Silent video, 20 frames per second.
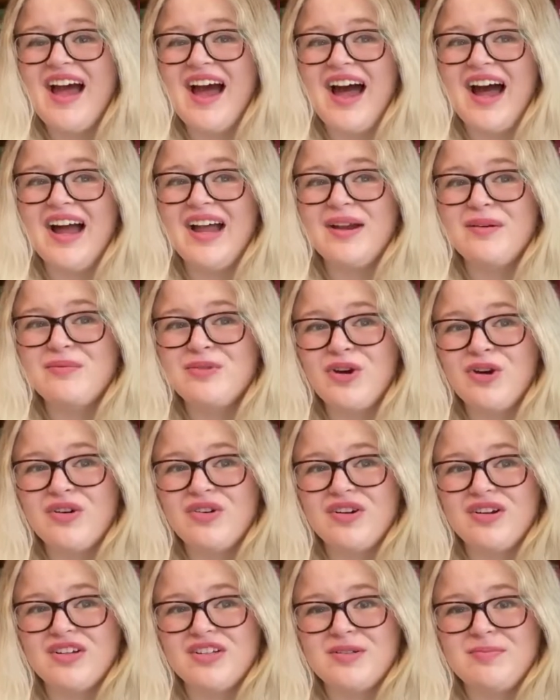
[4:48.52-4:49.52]
I am not
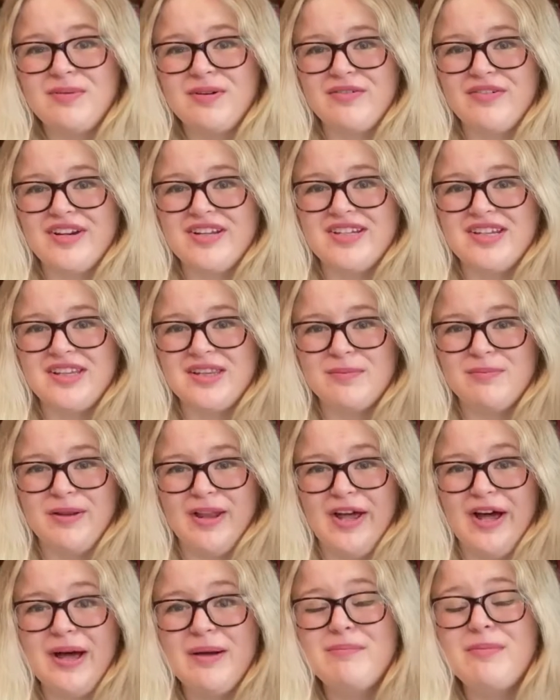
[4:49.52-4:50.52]
going to be reading the
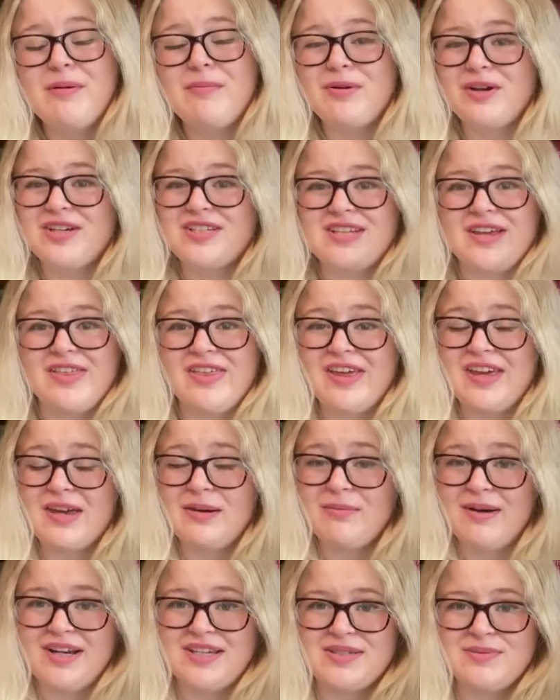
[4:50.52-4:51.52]
blurb because I think
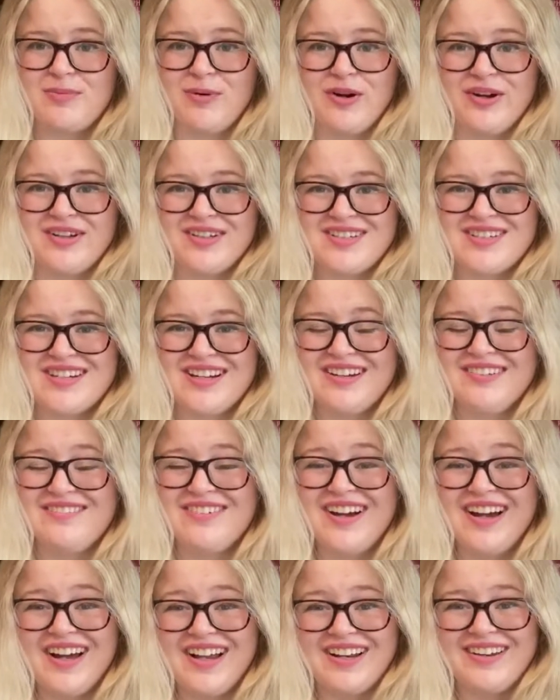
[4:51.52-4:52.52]
it might spoil stuff
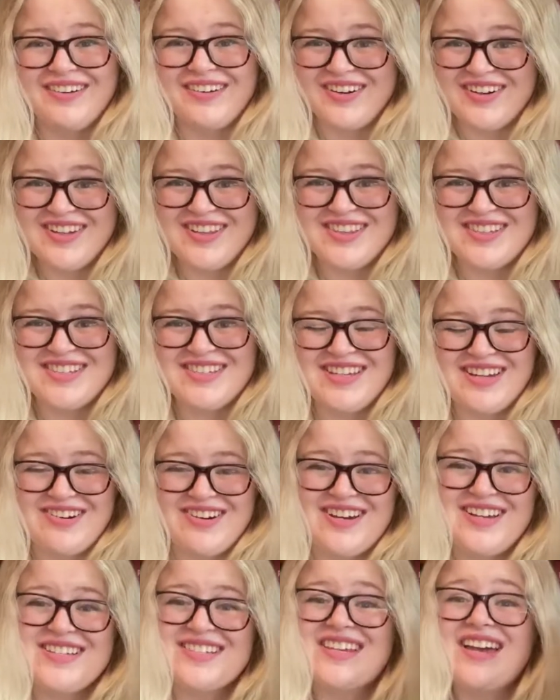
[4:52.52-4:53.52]
for earlier on in the
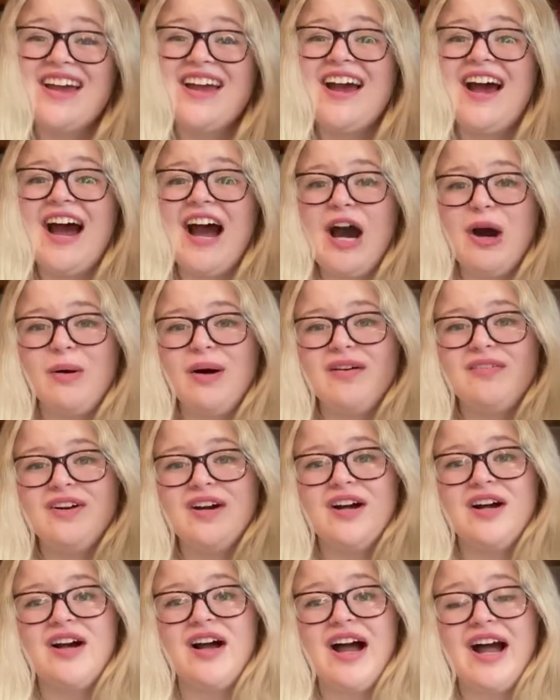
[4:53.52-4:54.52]
series.
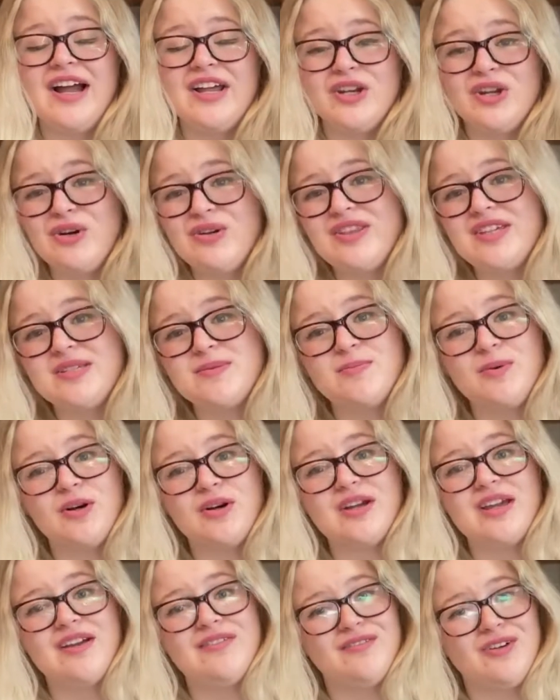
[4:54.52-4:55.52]
However, I know this
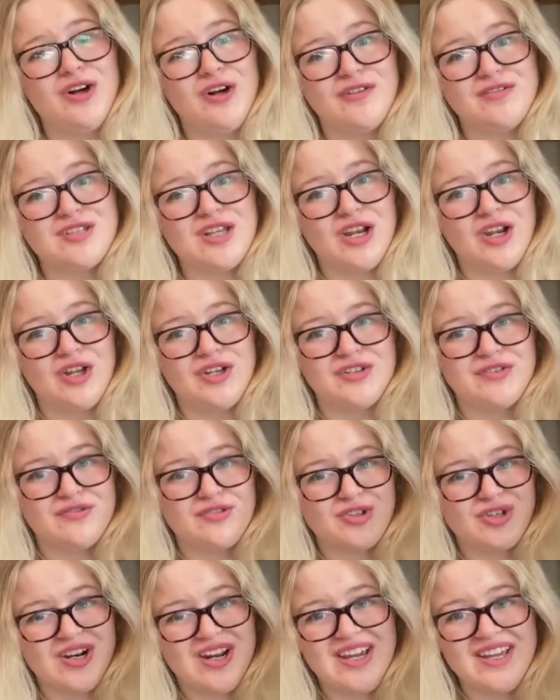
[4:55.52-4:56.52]
book involves a lot of
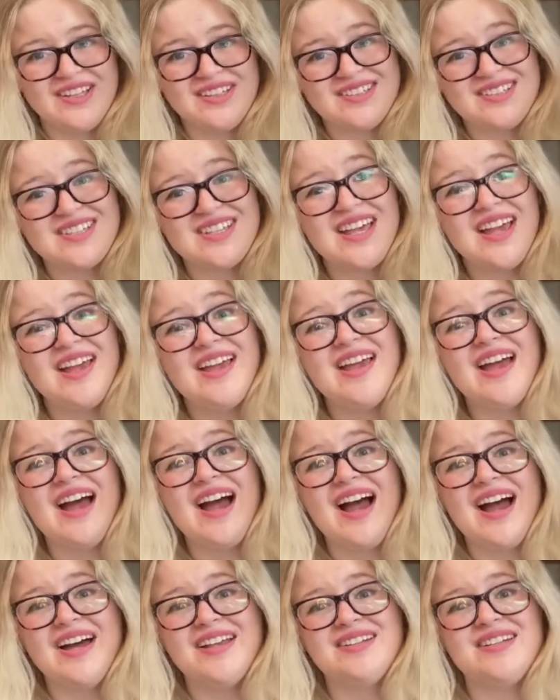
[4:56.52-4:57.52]
trains
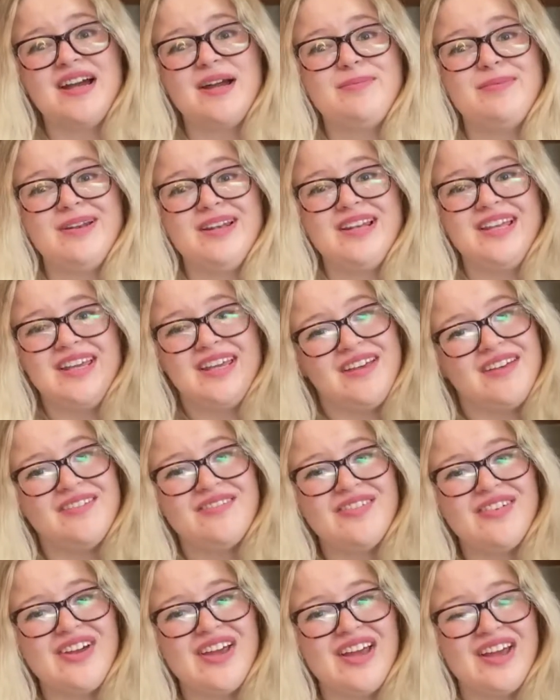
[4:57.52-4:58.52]
and I believe
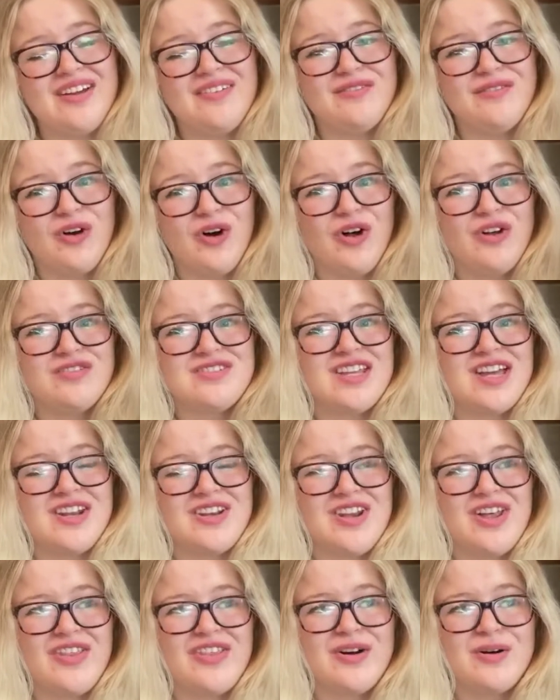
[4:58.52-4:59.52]
it involves
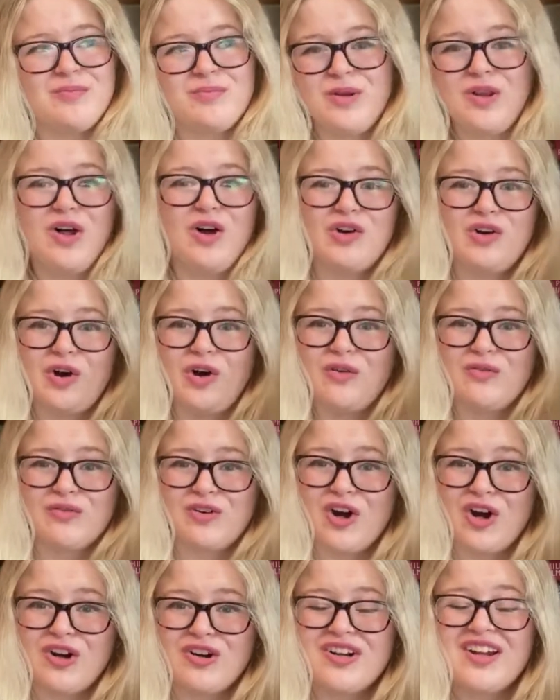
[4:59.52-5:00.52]
another plot gone
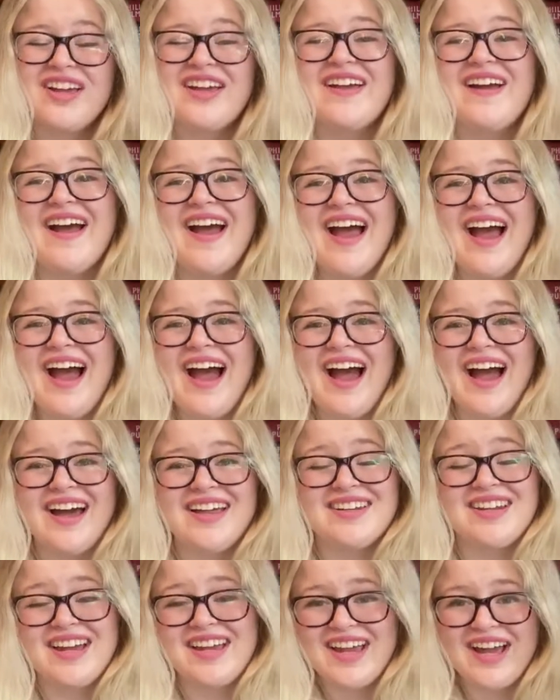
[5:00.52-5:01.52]
wrong,
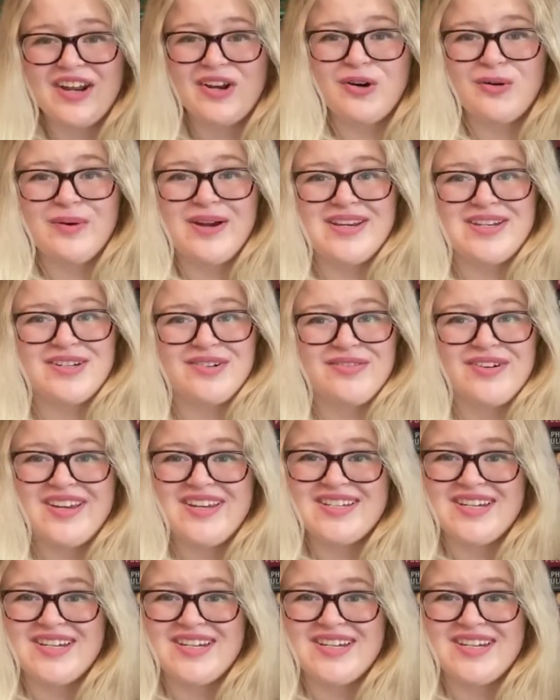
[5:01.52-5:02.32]
and I cannot wait to read